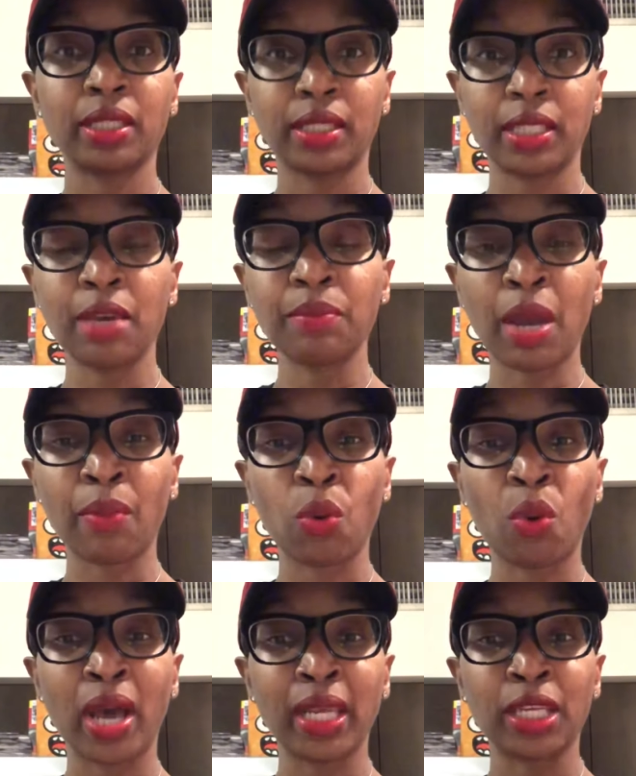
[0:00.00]
Tip number
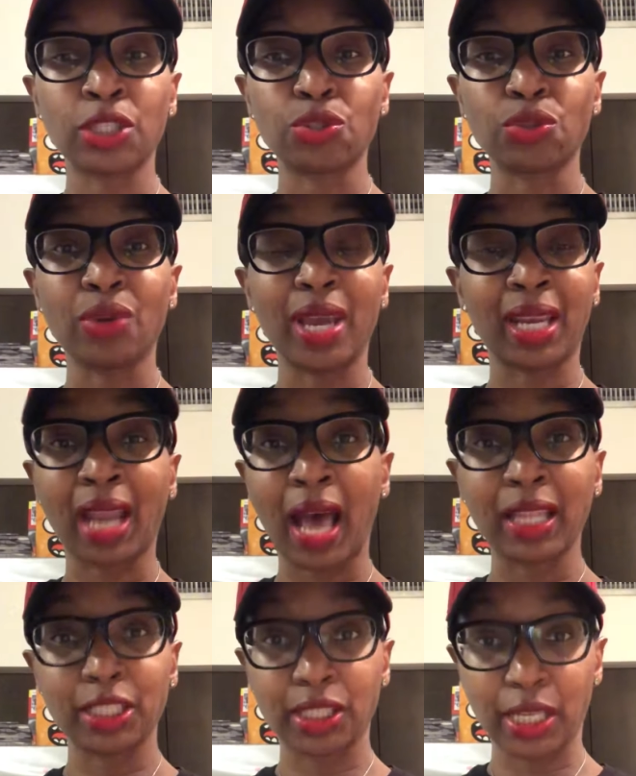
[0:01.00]
1 is to
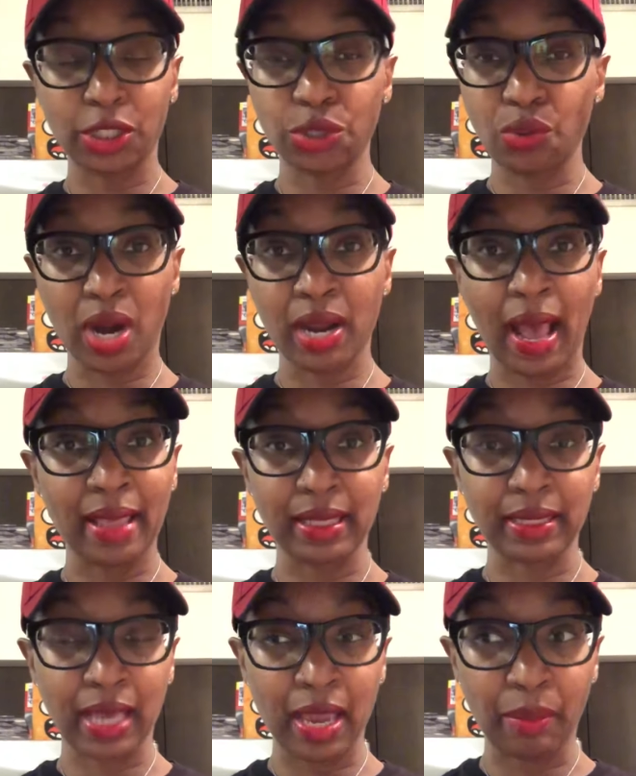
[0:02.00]
acknowledge that you are not the
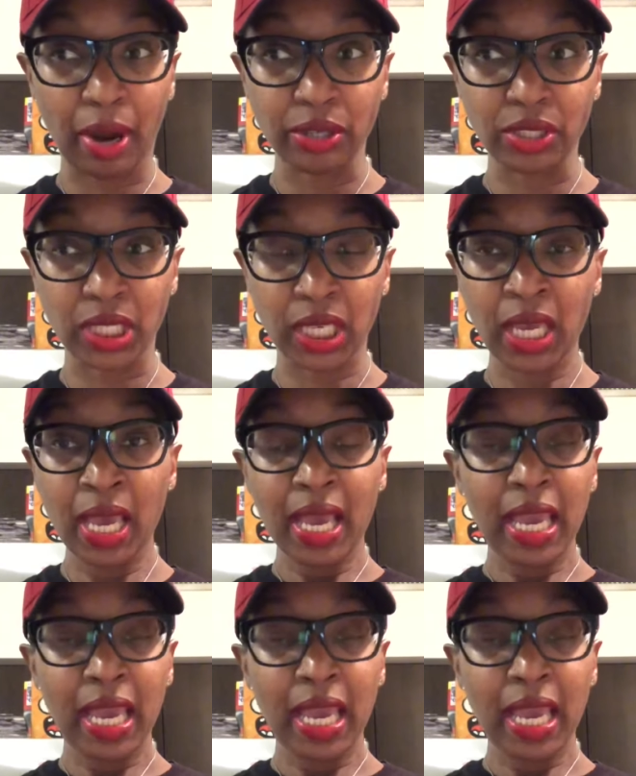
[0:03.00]
same person.